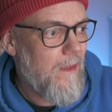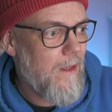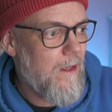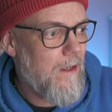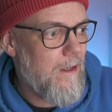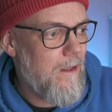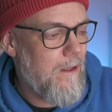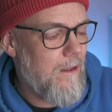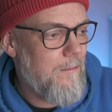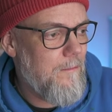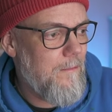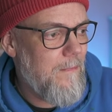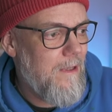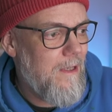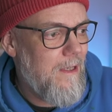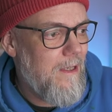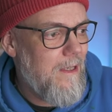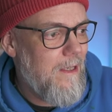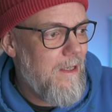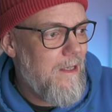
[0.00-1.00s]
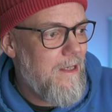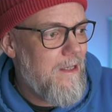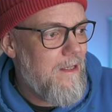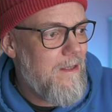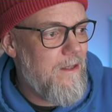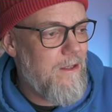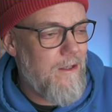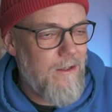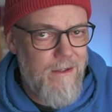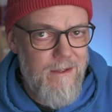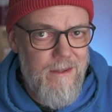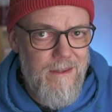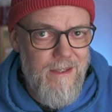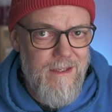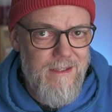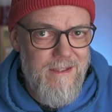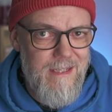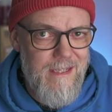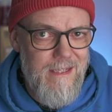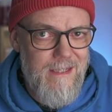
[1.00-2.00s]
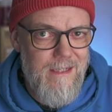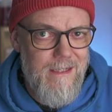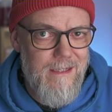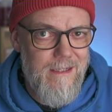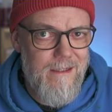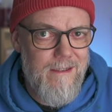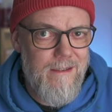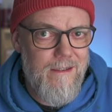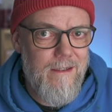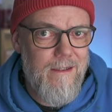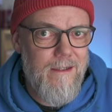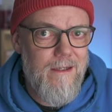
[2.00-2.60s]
The other thing is eating.